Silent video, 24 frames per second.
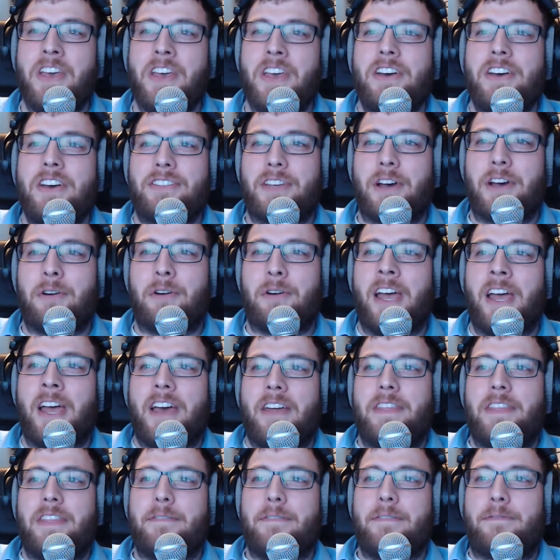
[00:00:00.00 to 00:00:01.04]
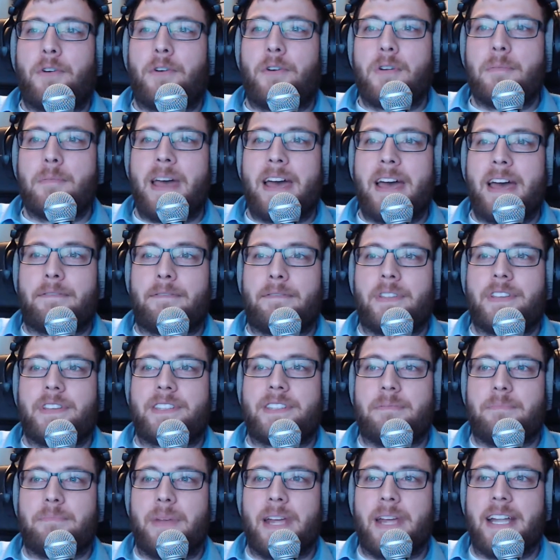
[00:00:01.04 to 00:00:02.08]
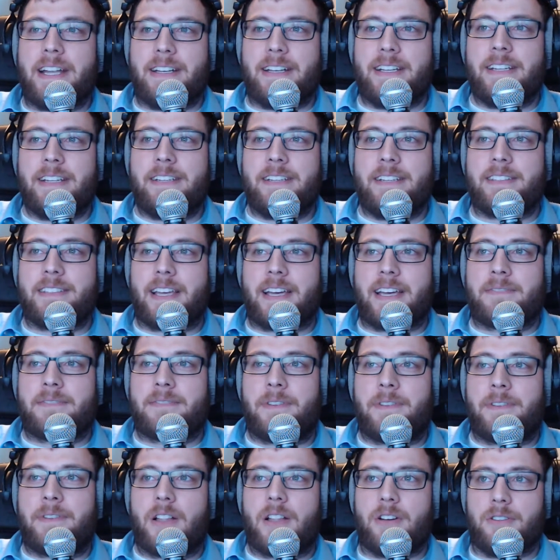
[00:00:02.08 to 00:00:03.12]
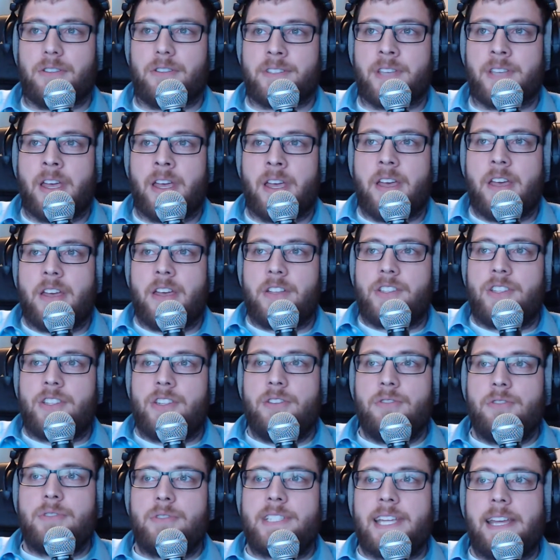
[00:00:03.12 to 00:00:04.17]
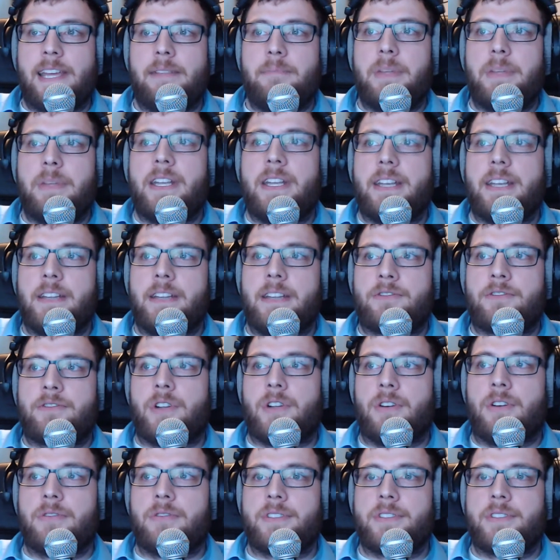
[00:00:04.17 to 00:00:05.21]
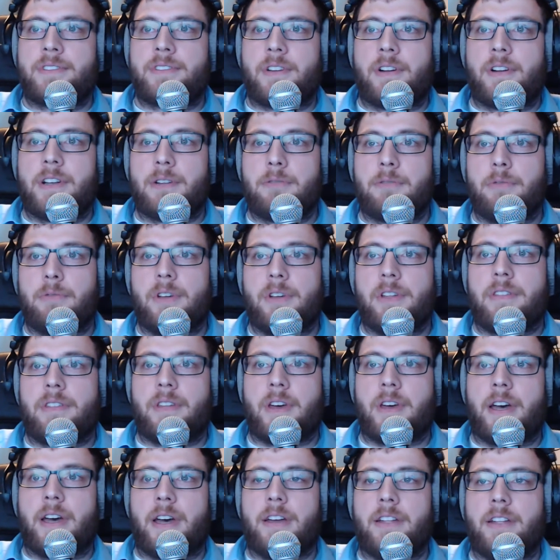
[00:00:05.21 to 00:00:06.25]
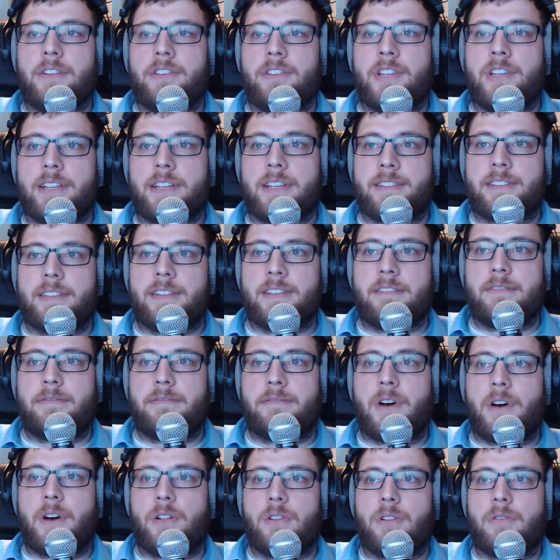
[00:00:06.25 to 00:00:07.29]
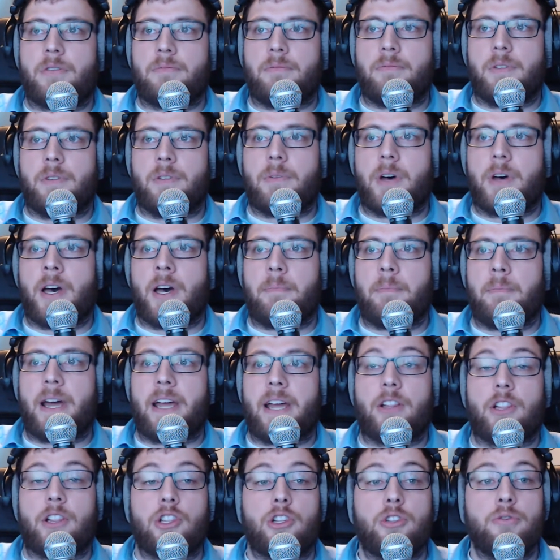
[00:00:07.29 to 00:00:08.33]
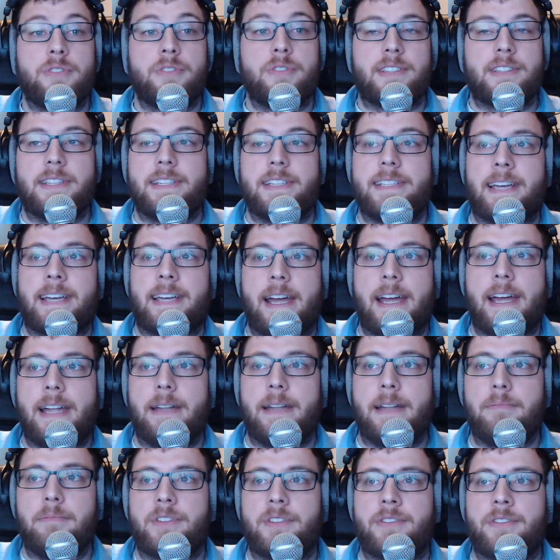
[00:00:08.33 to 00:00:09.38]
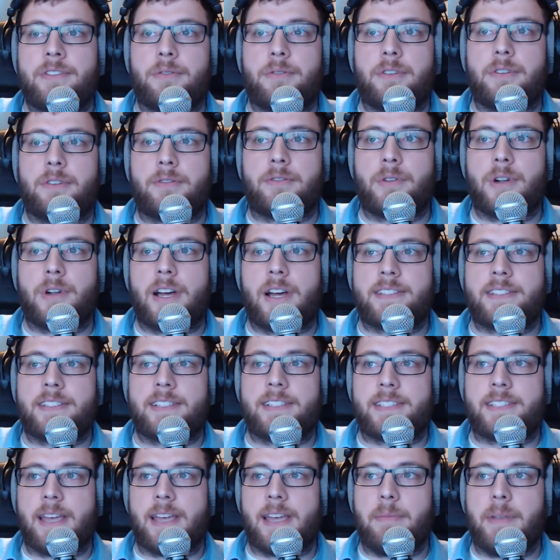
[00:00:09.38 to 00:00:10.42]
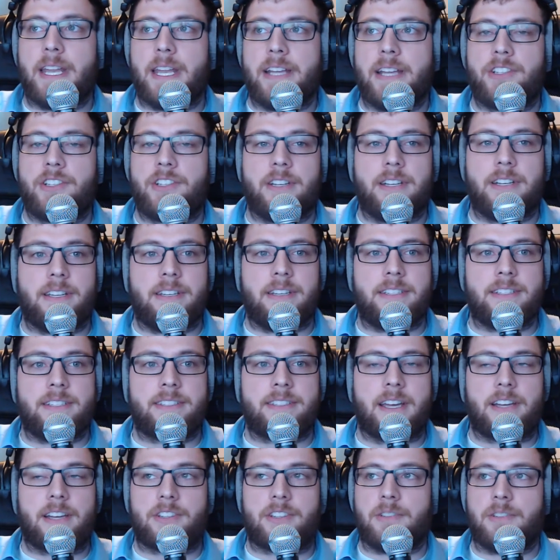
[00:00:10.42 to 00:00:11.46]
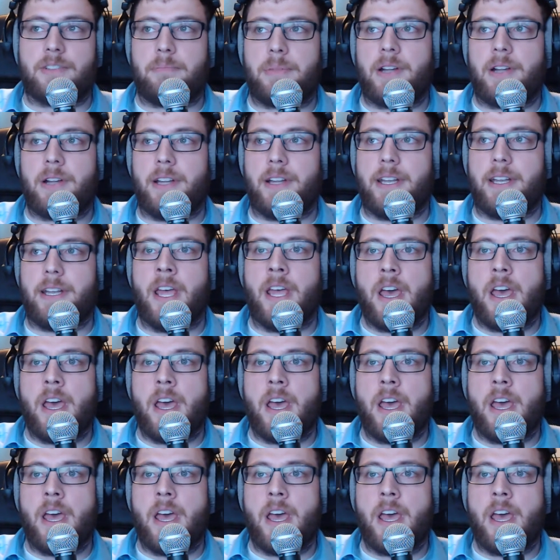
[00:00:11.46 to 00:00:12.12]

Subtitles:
So the format for this debate is as follows. 2 10-minute intros, starting with Justin, followed by a loosely timed sort of cross-examination and discussion period.